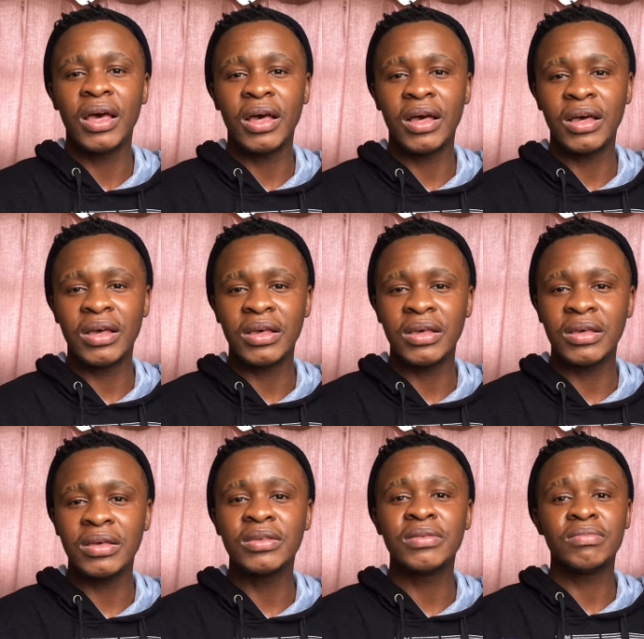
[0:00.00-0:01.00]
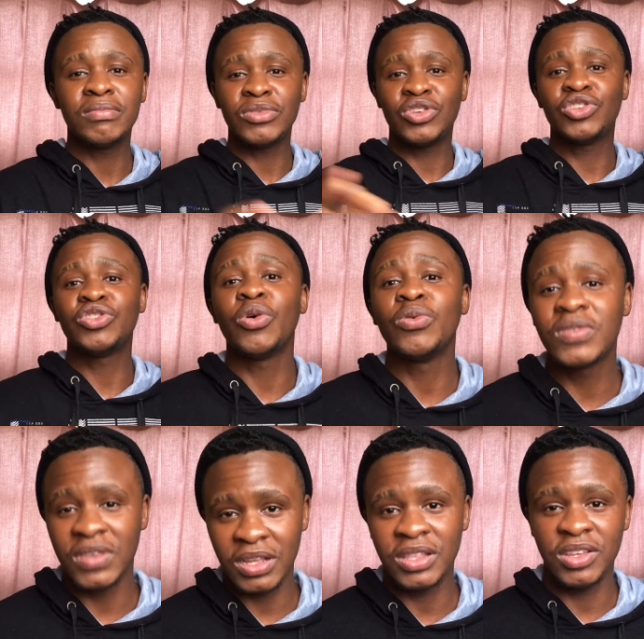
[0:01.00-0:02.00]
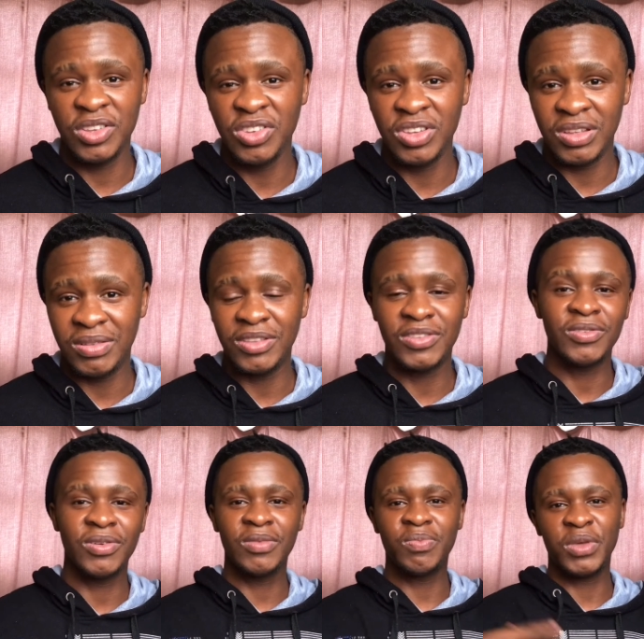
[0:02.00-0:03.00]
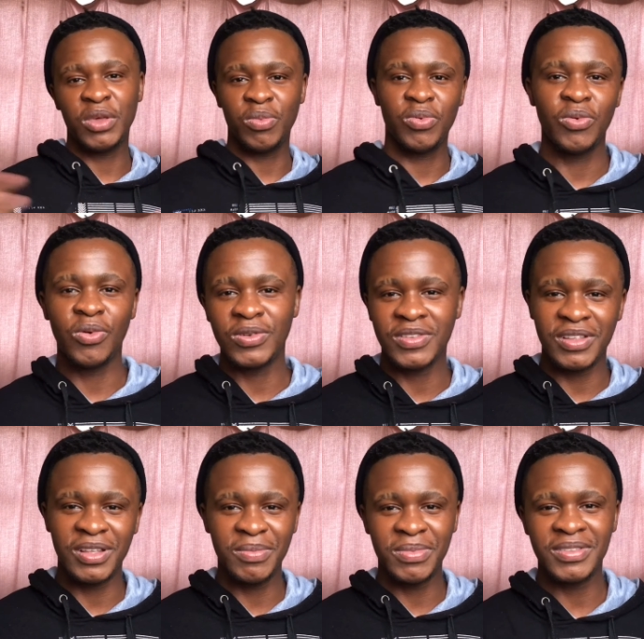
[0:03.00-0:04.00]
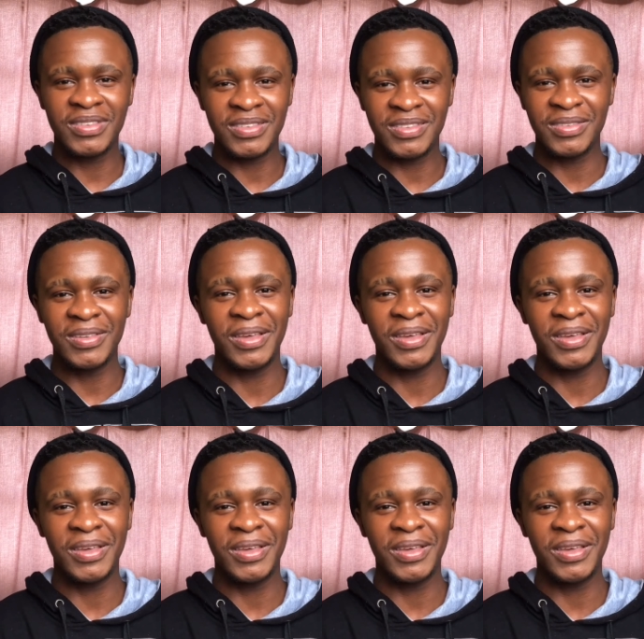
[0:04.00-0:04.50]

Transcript: uh, shows editions, not people or celebrities.